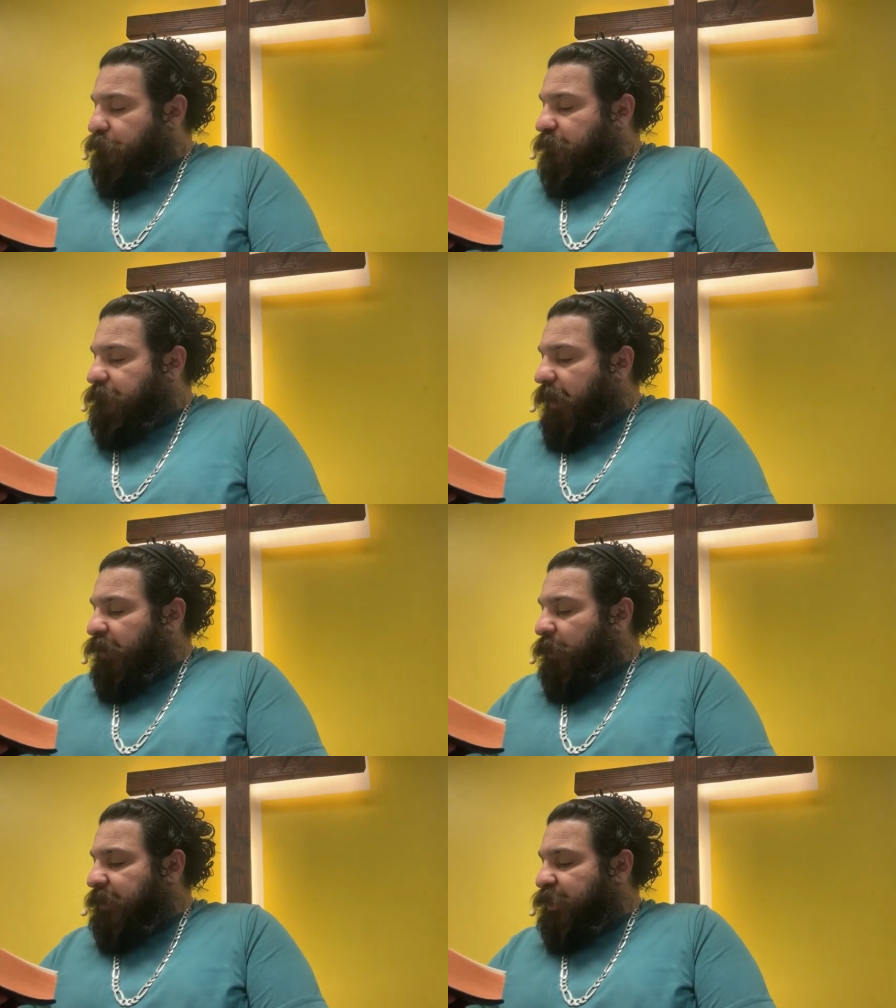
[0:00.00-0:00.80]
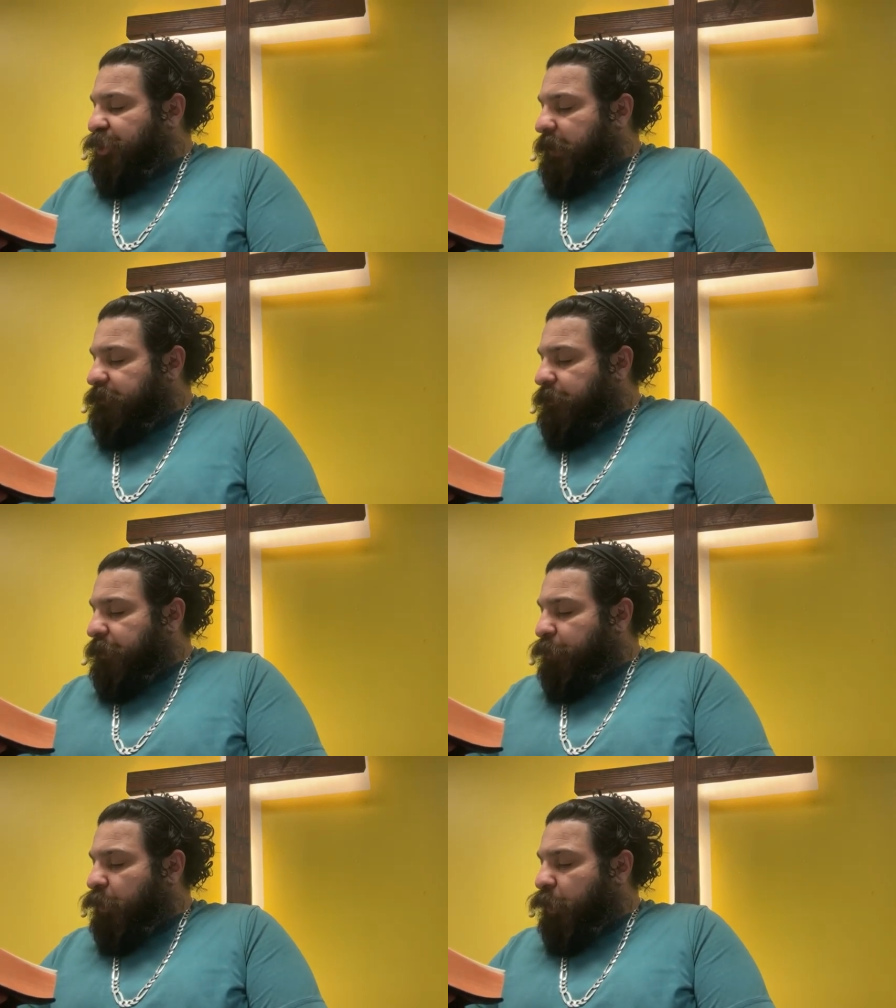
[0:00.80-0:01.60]
from following the sheep to
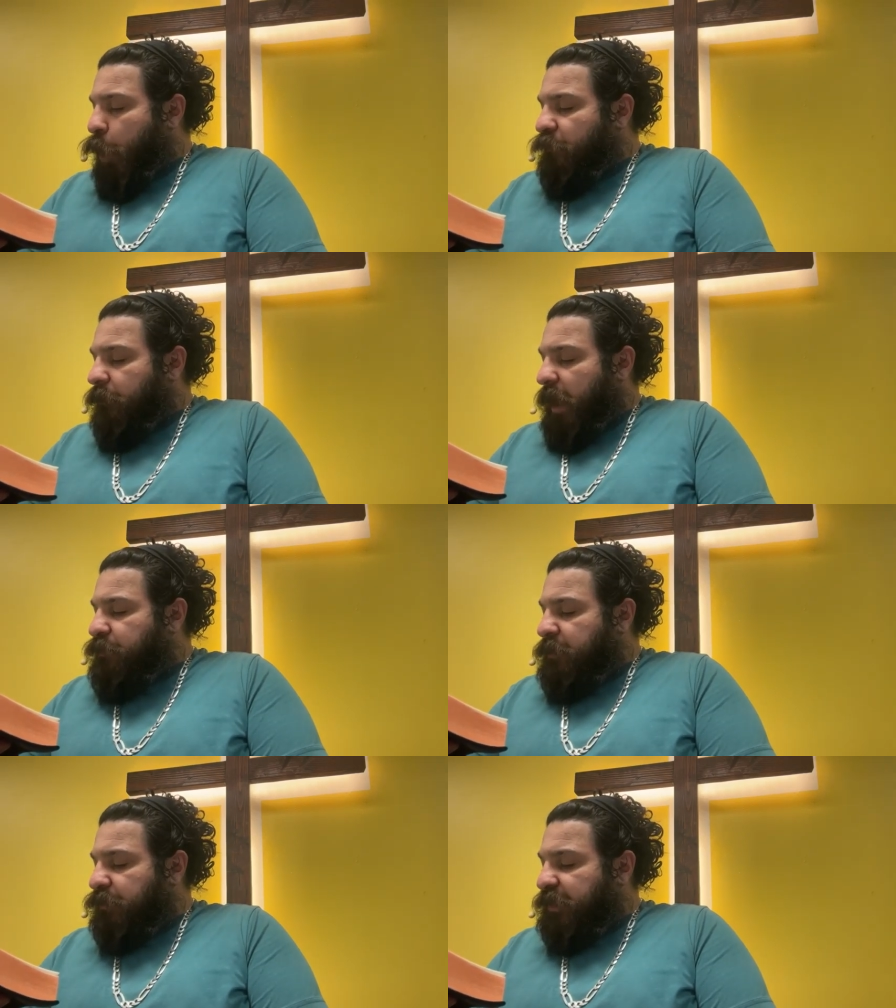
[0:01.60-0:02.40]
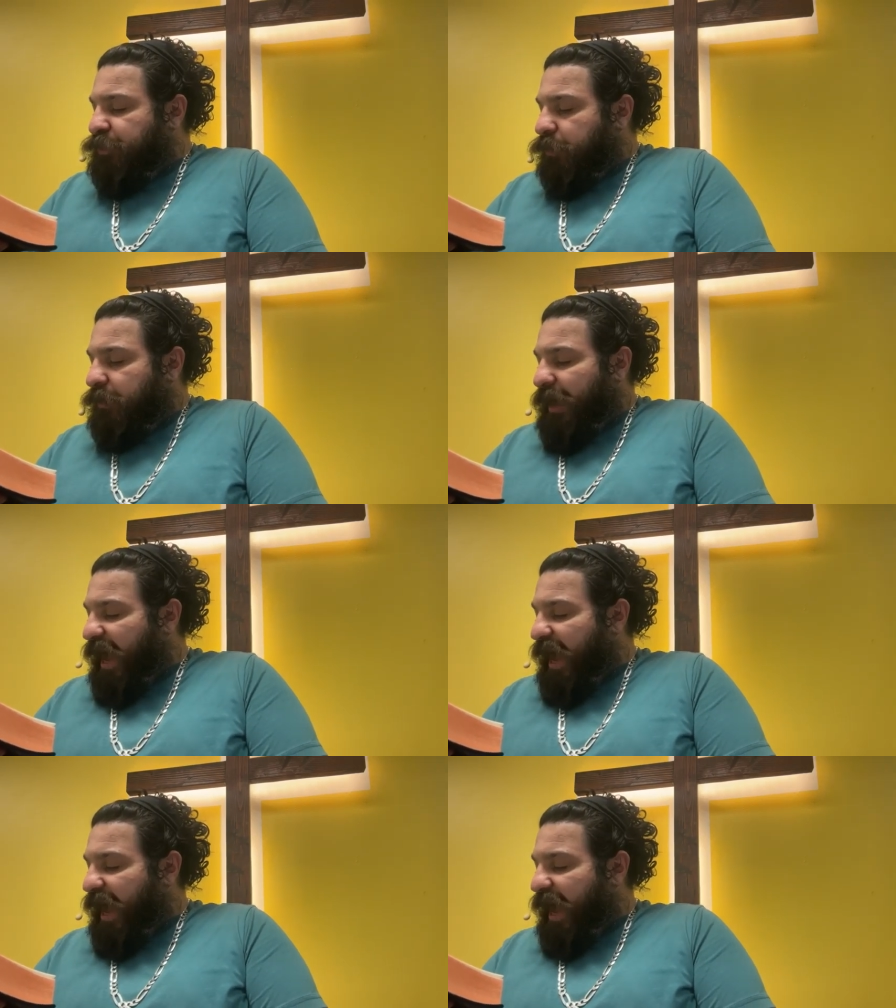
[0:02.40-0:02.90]
be ruler over my people Israel.